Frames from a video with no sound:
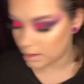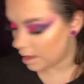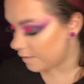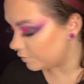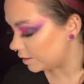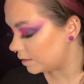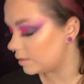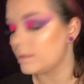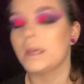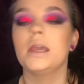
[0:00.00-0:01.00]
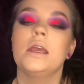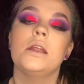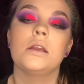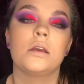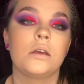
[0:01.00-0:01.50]
everything.
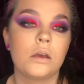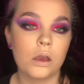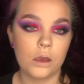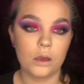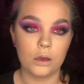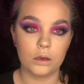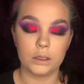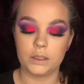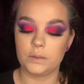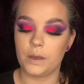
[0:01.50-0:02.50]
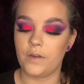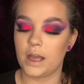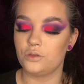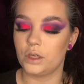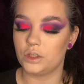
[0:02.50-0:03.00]
Gives a bit of
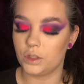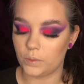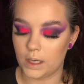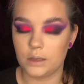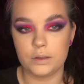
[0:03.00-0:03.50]
hydration as well.